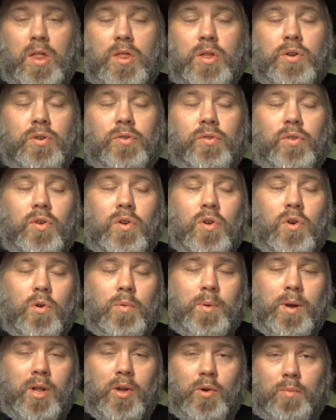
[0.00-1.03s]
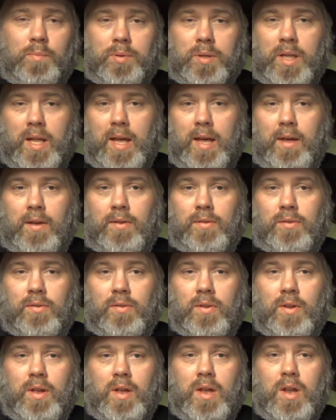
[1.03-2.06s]
There's nobody who
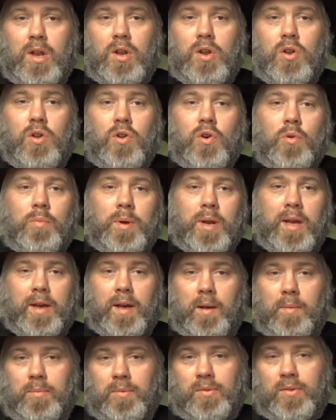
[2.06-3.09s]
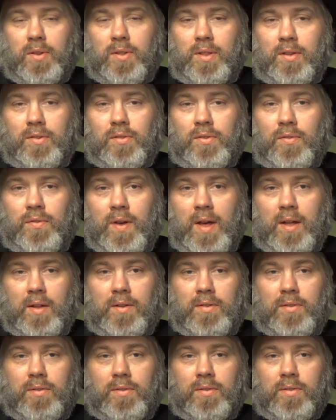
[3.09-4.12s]
plays. Nobody comes to these
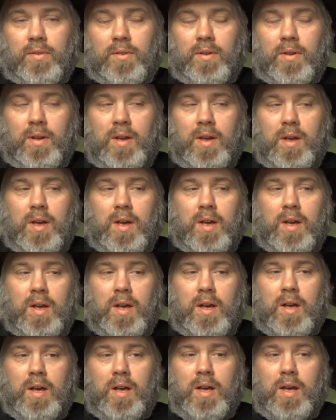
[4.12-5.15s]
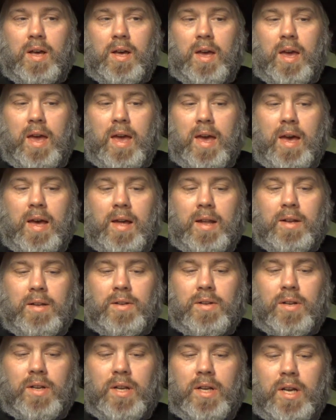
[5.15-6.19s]
events.
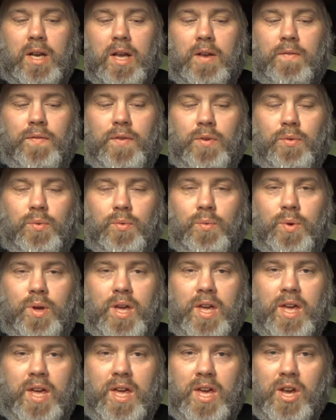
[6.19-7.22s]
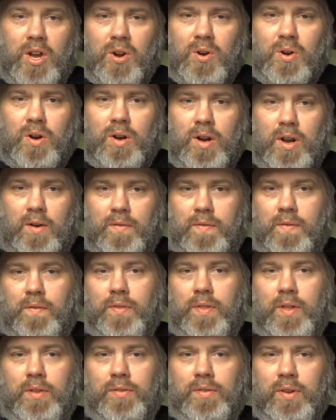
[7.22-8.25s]
And if you hear enough
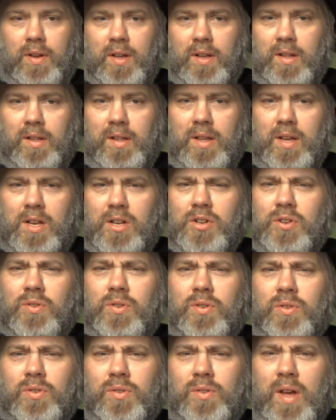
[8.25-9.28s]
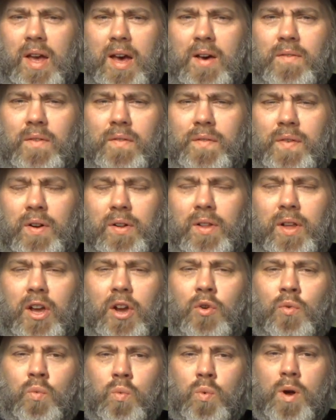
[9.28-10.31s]
of this, it can lead you to have a fairly
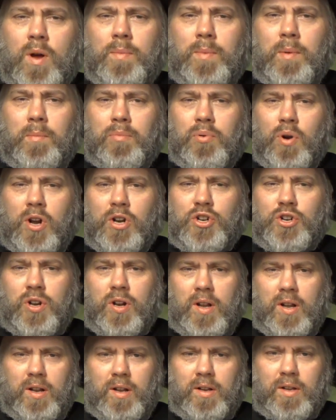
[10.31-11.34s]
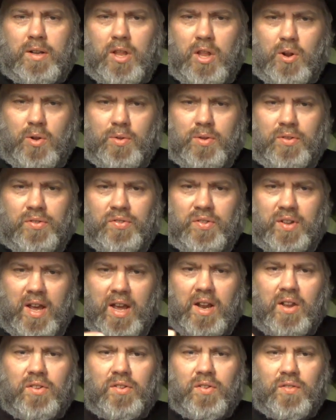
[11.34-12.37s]
grim impression on, you know, the
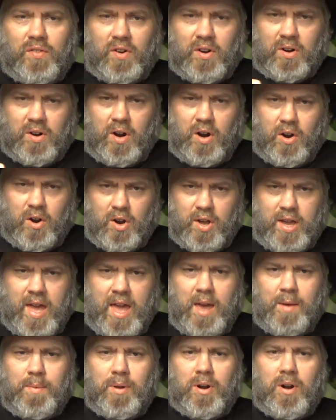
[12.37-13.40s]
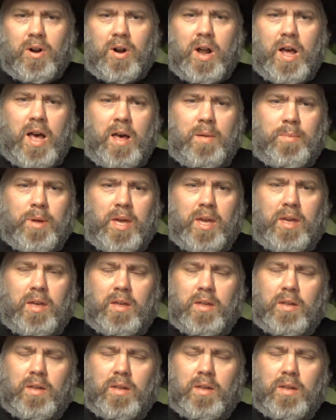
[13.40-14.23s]
status of our game and our hobby,